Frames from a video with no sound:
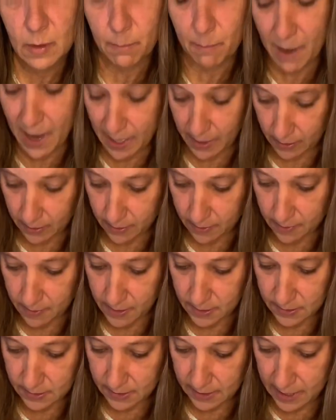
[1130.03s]
Monica,
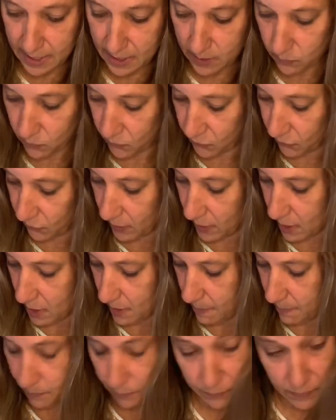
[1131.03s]
this came
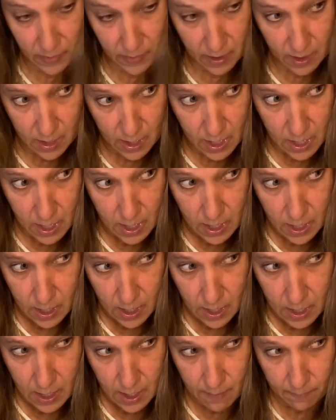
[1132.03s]
from,
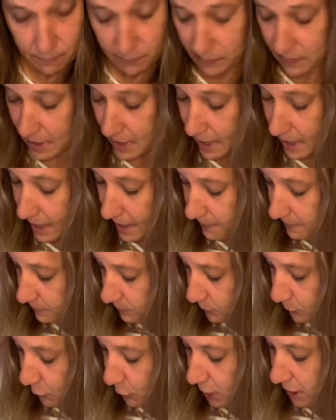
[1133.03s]
I'm
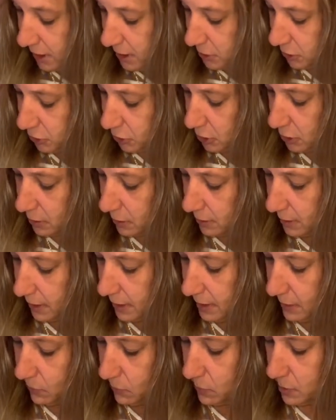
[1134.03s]
pretty sure
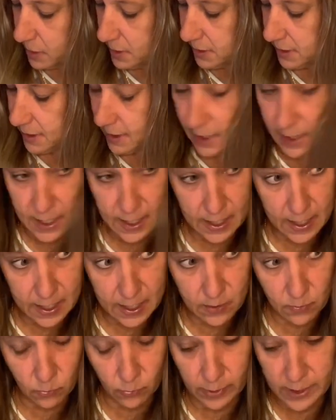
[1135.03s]
it was
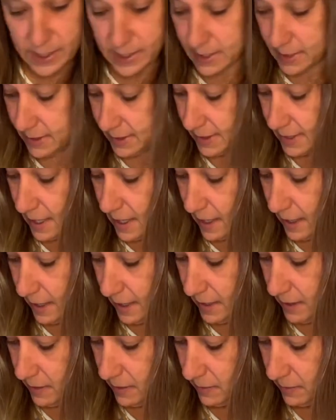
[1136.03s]
a
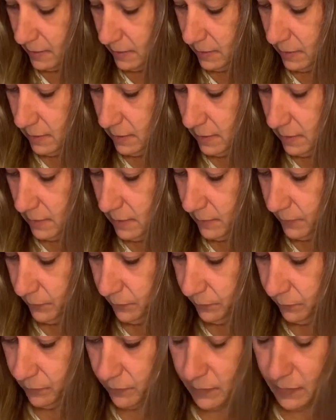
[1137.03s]
redesign.
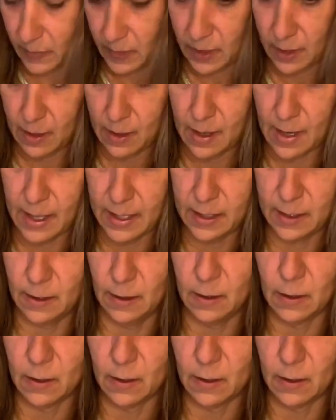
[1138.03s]
I can